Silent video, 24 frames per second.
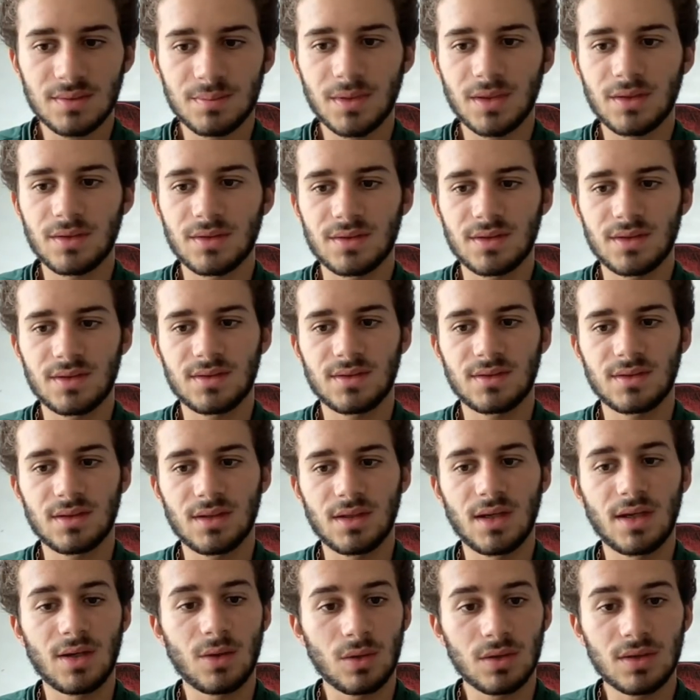because
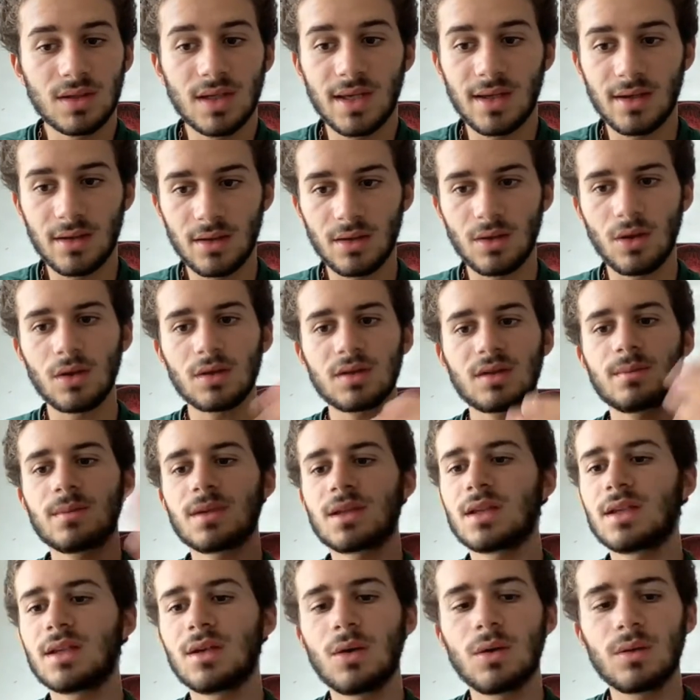it'll
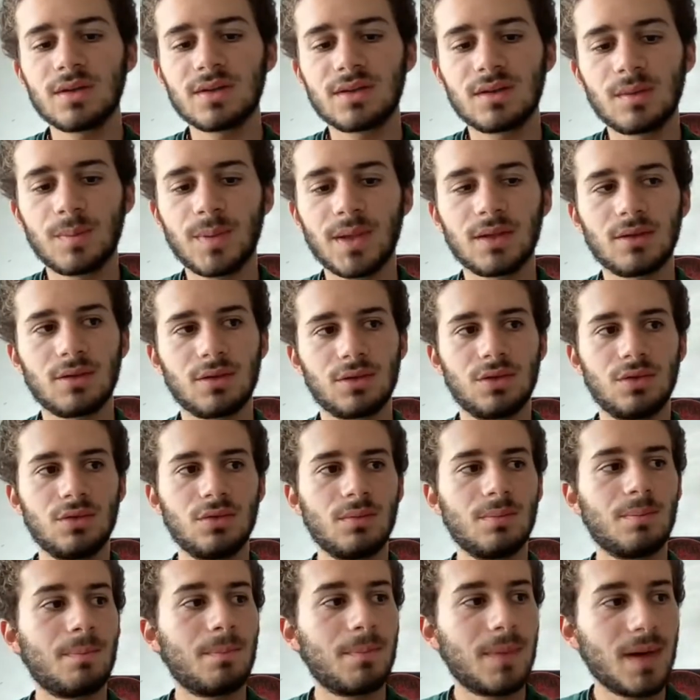ultimately always depend on
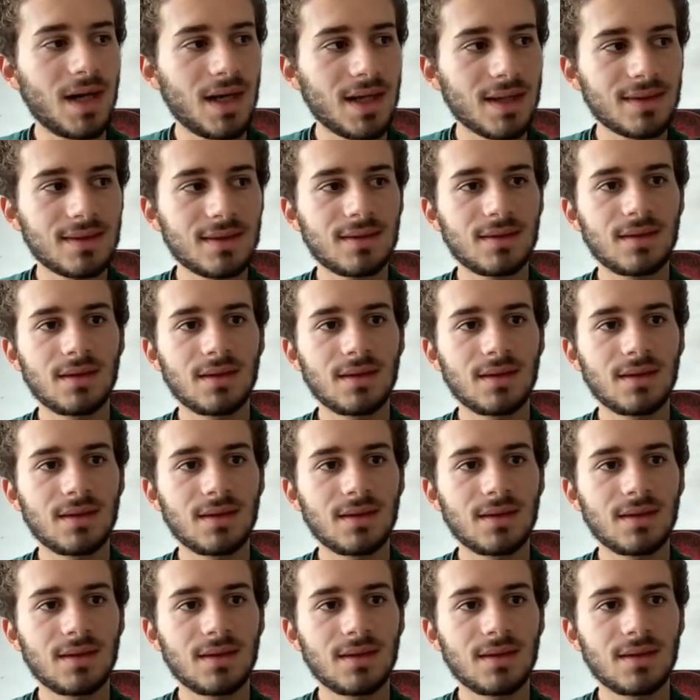you, but